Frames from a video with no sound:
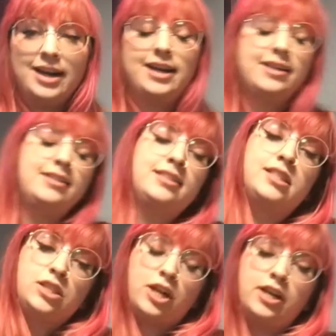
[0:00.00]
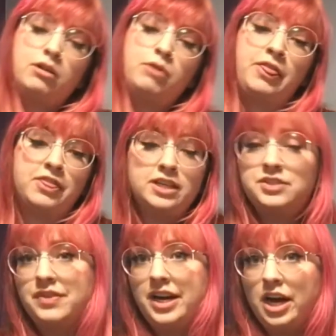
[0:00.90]
and starting with this
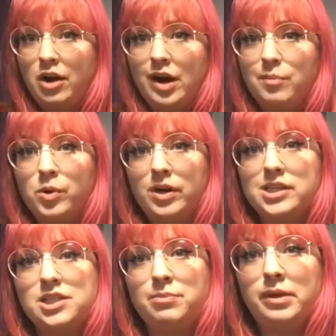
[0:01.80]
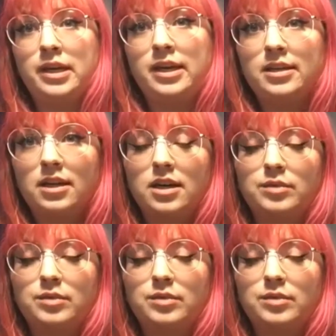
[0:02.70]
video I'm going to be